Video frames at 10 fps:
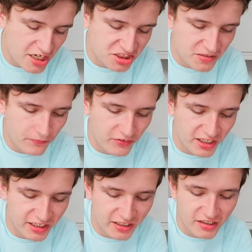I just didn't
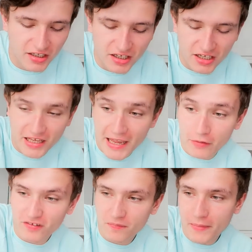really, it
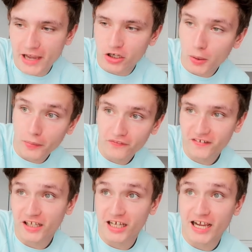wasn't my cup of
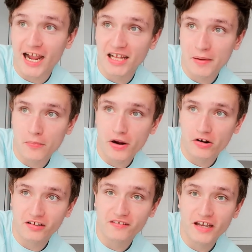tea, like I like my
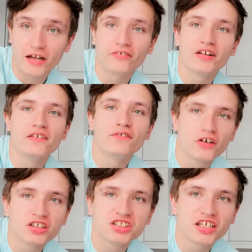brownies kind of really
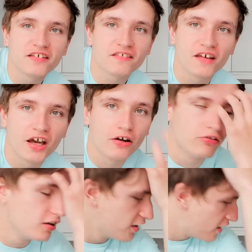fudgy,
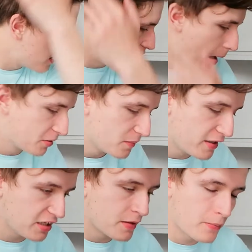so I'm going to
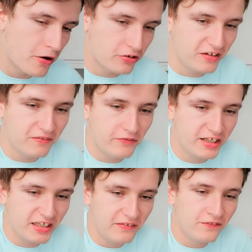make my brownies
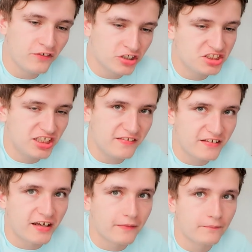really fudgy
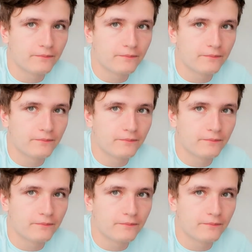today.